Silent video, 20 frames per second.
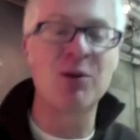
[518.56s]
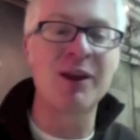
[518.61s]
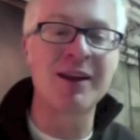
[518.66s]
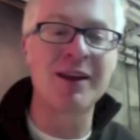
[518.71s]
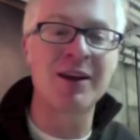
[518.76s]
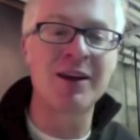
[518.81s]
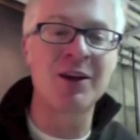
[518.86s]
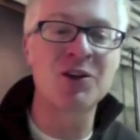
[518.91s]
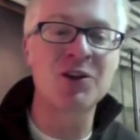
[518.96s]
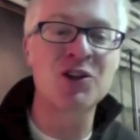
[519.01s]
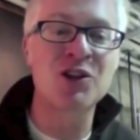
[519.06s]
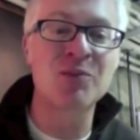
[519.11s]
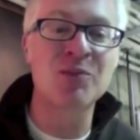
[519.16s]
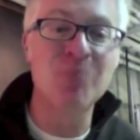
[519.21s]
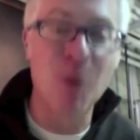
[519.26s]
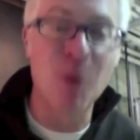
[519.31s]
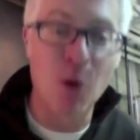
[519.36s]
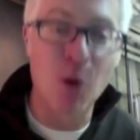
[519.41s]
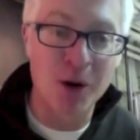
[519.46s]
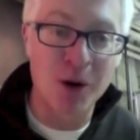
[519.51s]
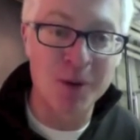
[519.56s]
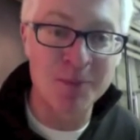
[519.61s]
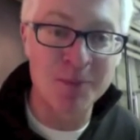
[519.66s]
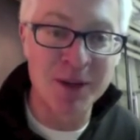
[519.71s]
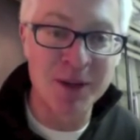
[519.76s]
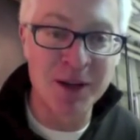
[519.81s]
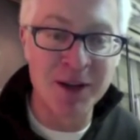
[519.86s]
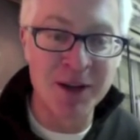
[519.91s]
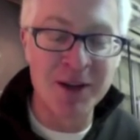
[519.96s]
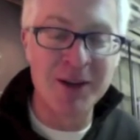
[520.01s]
And a s'more.
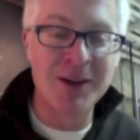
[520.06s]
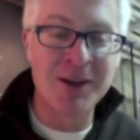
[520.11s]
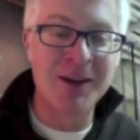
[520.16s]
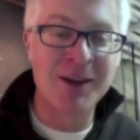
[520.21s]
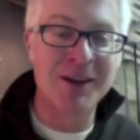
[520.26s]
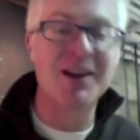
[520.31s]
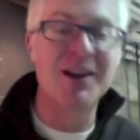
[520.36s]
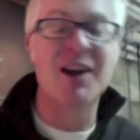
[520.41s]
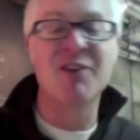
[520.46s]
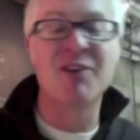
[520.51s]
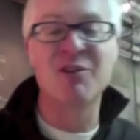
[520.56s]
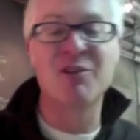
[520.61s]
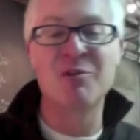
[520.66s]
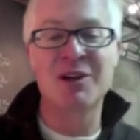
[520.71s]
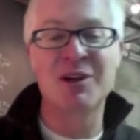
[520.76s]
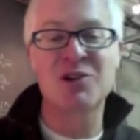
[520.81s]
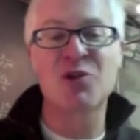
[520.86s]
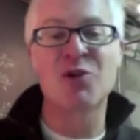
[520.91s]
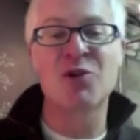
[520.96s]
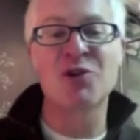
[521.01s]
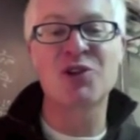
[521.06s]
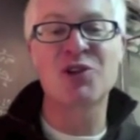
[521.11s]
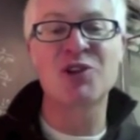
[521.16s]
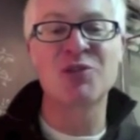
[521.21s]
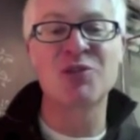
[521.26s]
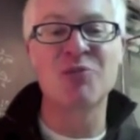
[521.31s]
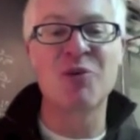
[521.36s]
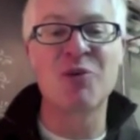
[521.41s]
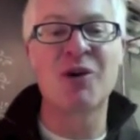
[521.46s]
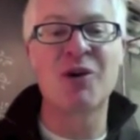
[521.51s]
And everybody's heard of
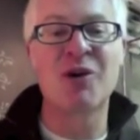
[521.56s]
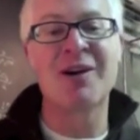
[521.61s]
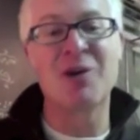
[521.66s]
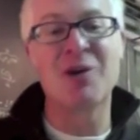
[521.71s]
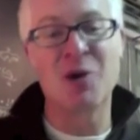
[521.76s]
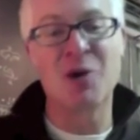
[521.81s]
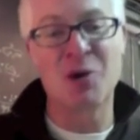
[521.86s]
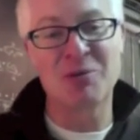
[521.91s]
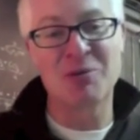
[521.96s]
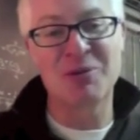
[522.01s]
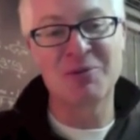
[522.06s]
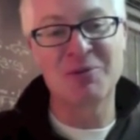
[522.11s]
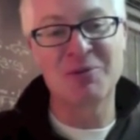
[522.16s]
s'more, I hope.